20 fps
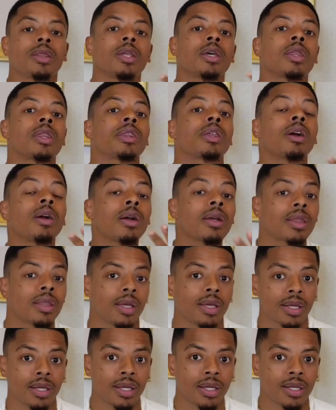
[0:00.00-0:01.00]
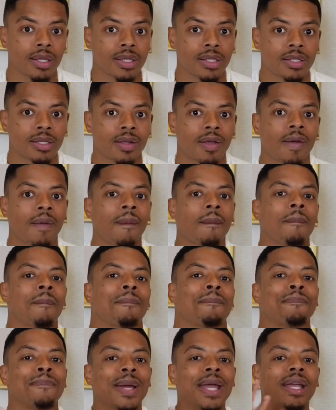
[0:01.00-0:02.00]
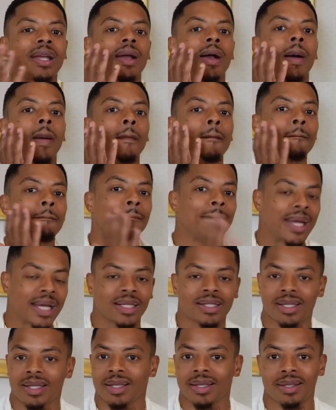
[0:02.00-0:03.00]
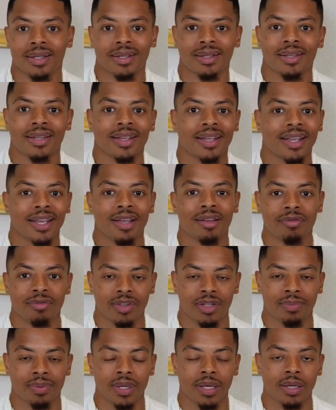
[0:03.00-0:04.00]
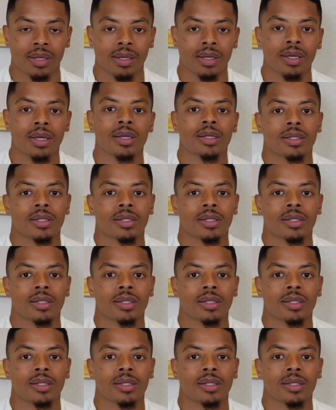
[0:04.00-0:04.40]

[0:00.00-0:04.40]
The third thing is make a messy MVP.